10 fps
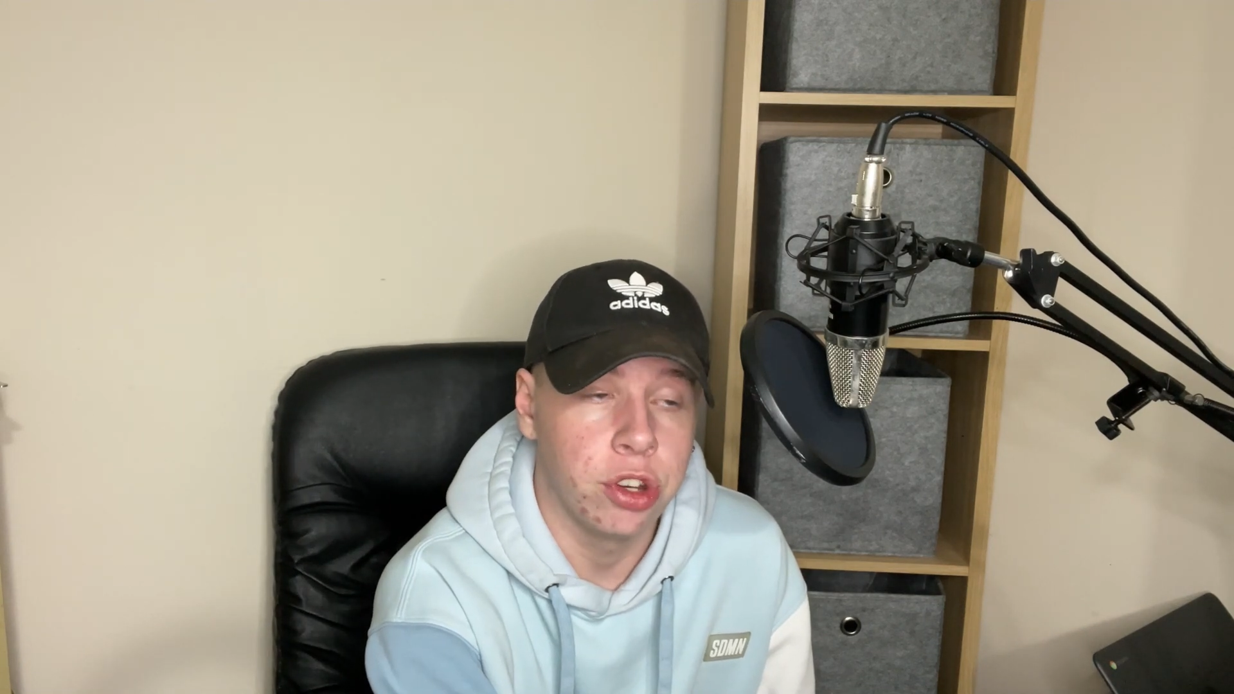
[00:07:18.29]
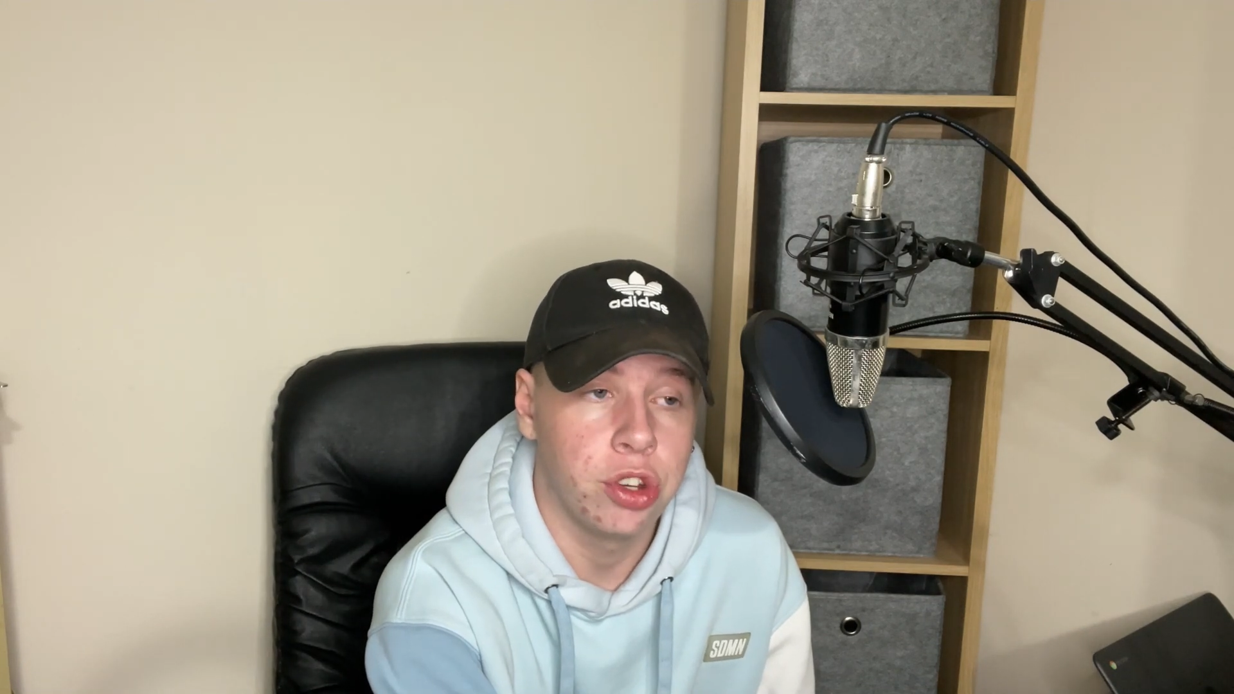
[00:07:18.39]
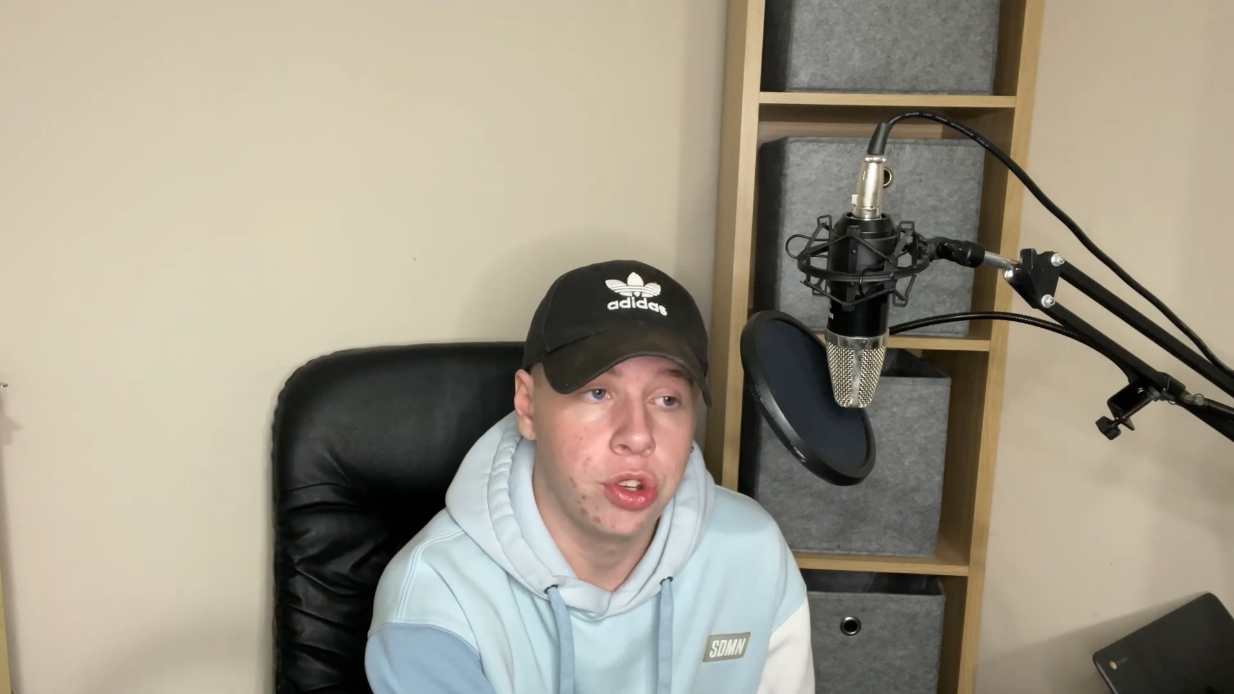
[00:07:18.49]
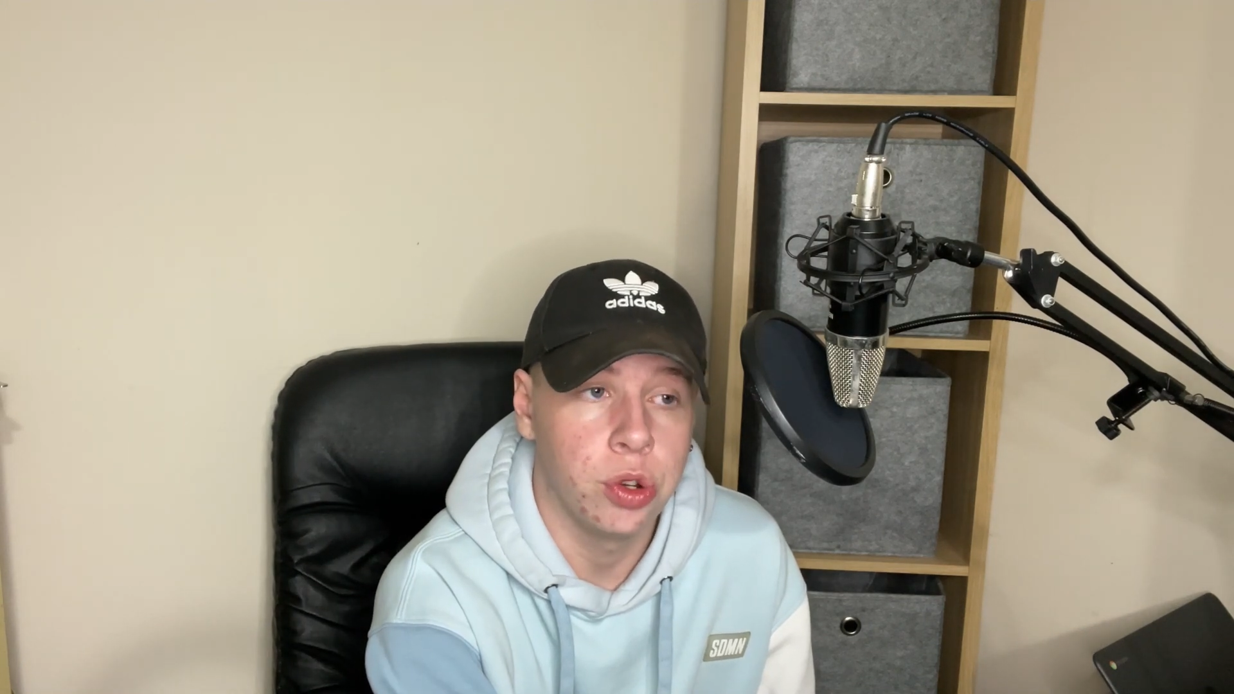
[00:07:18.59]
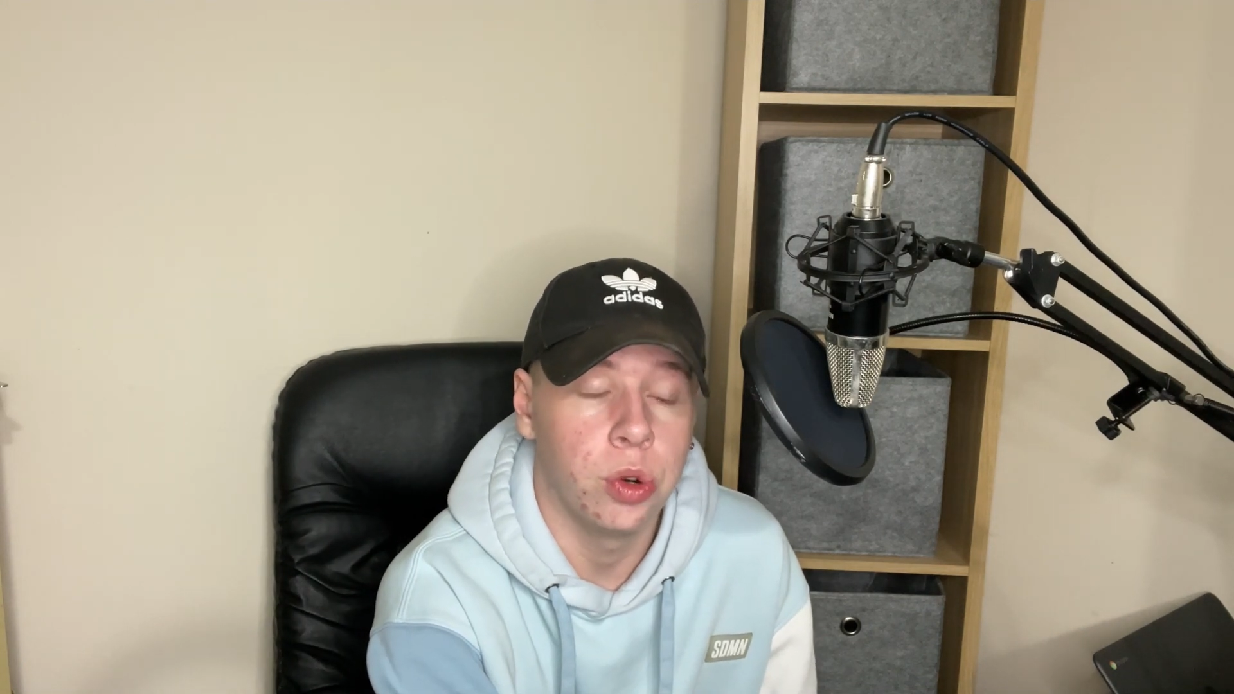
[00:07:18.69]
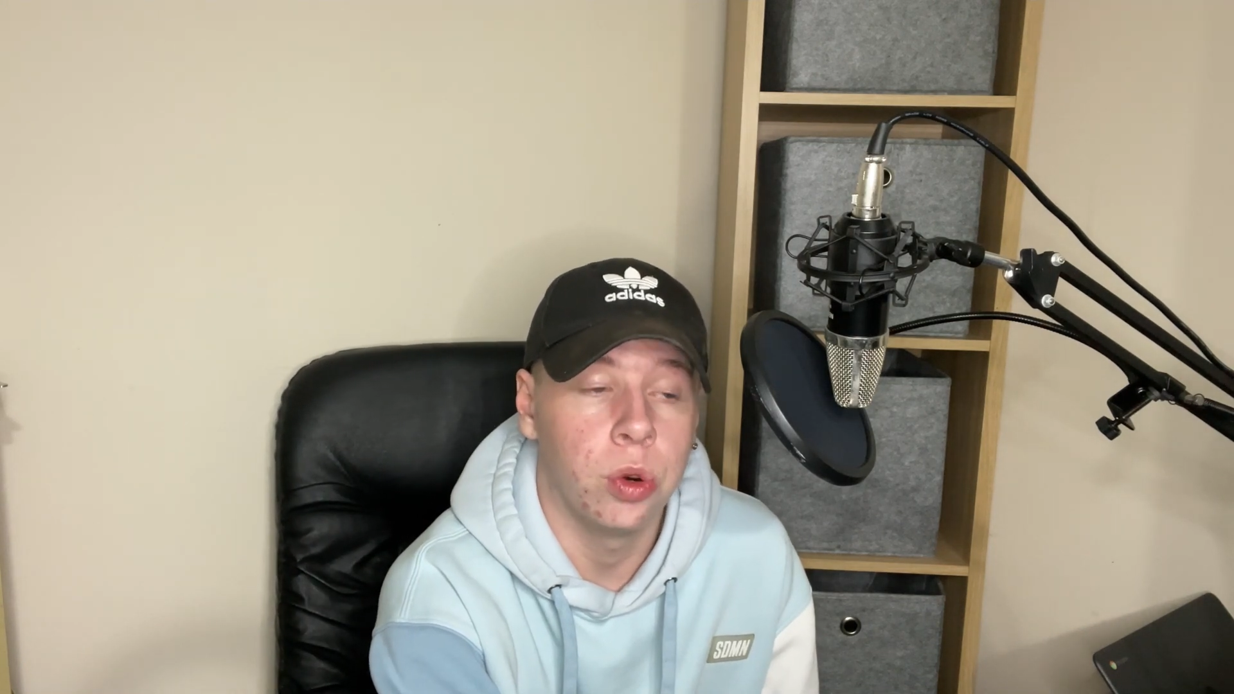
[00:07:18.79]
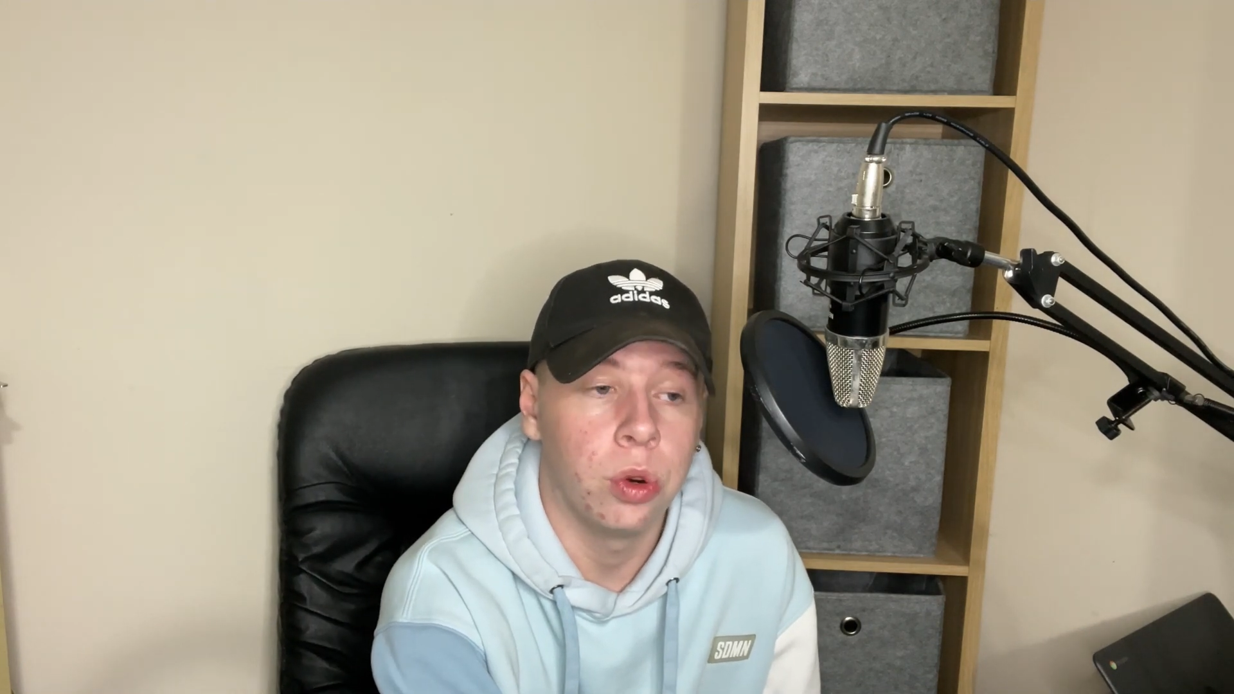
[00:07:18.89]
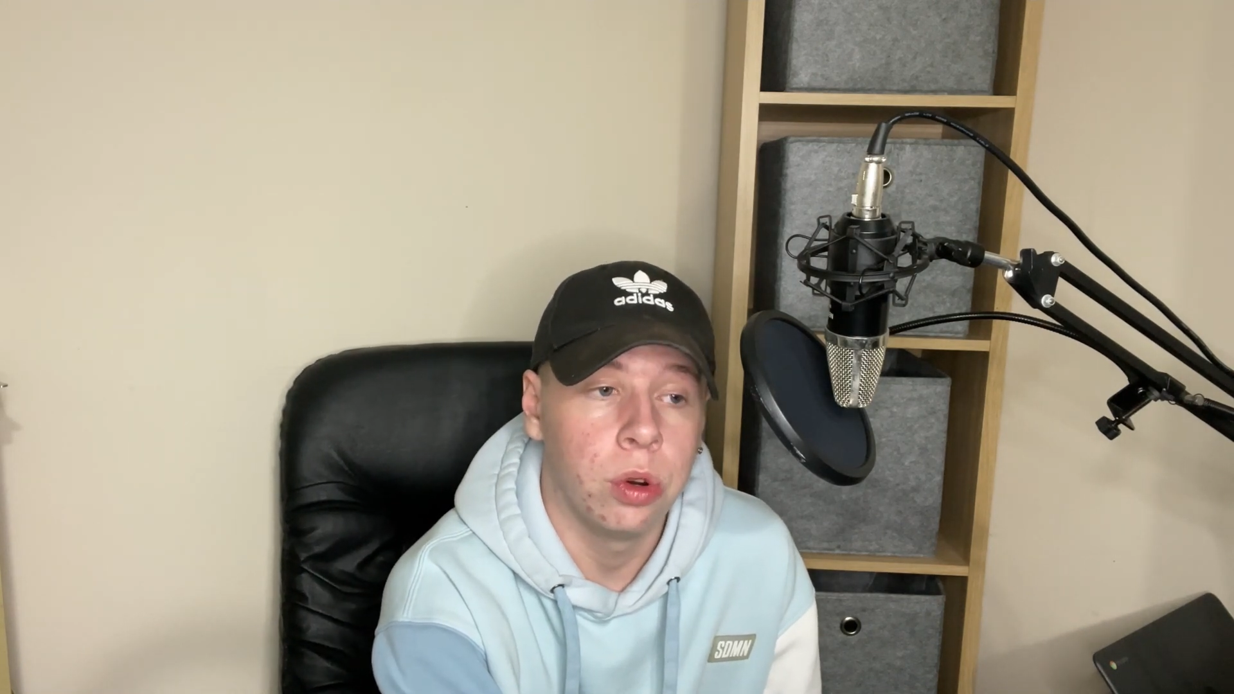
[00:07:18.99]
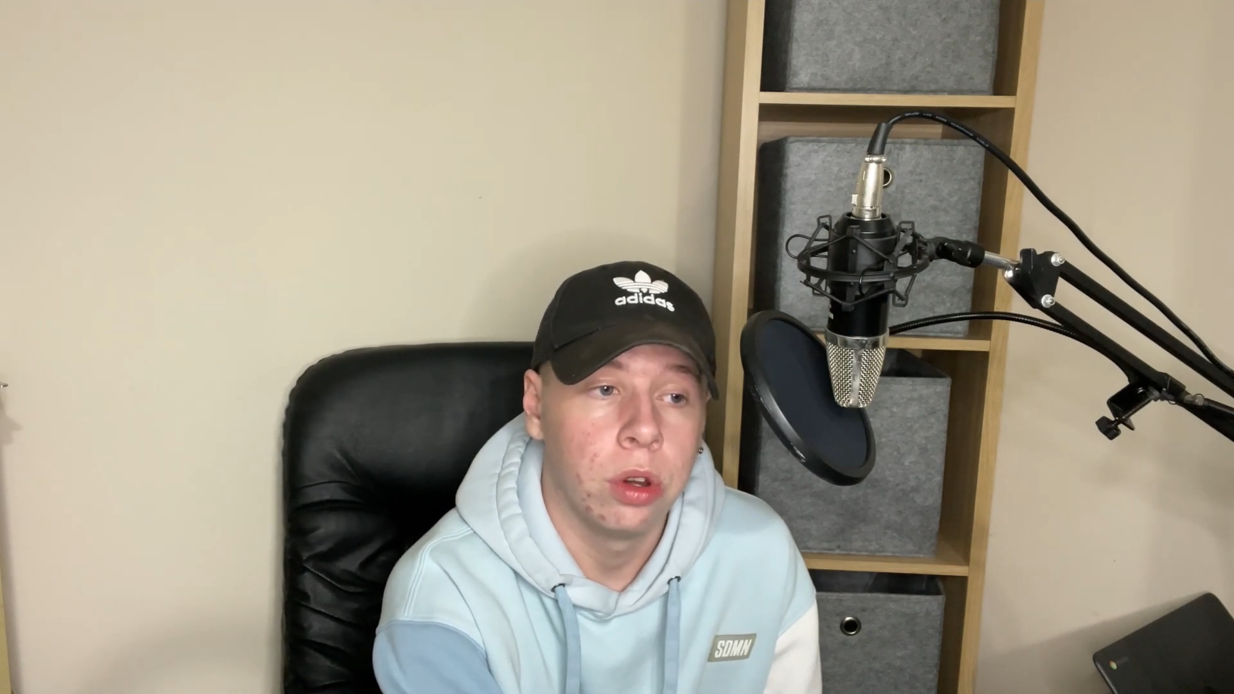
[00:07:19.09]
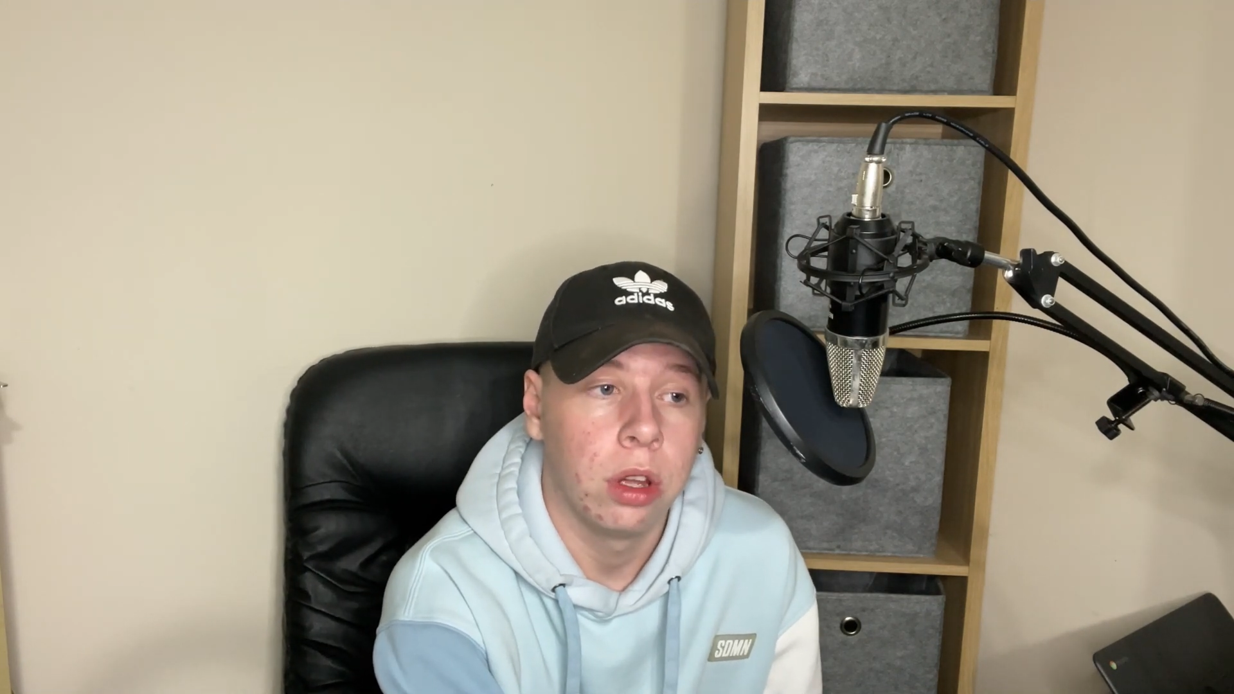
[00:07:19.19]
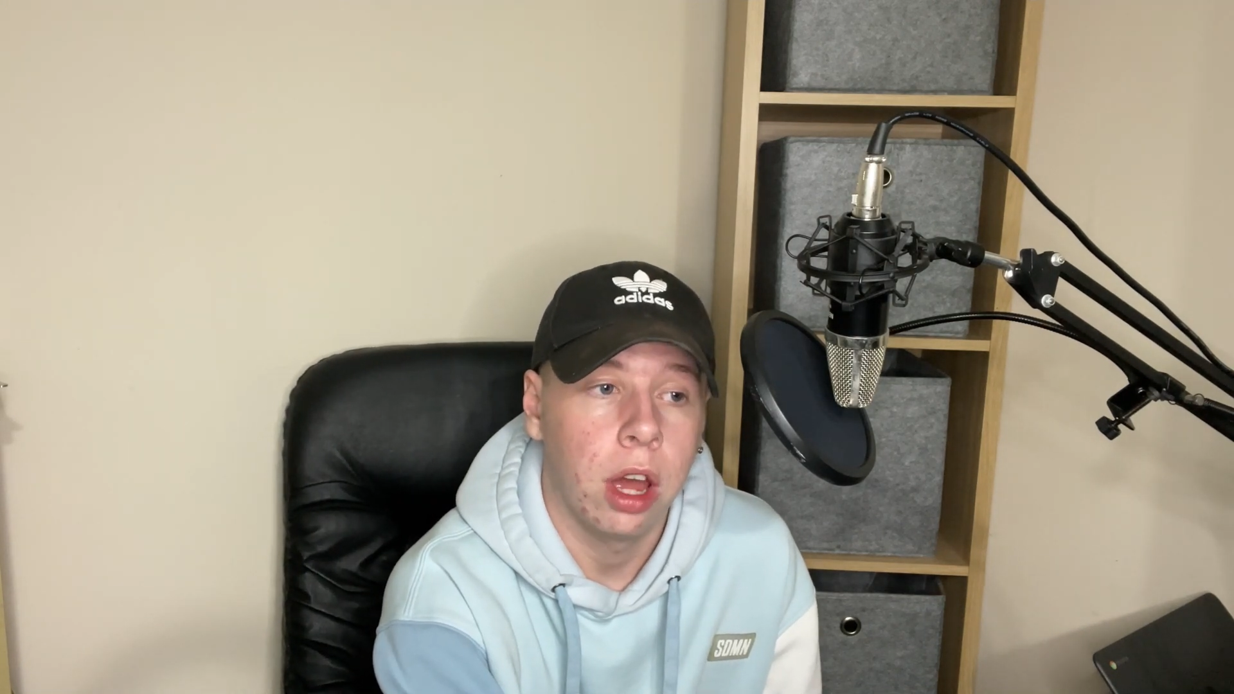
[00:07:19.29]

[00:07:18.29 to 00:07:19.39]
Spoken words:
sure.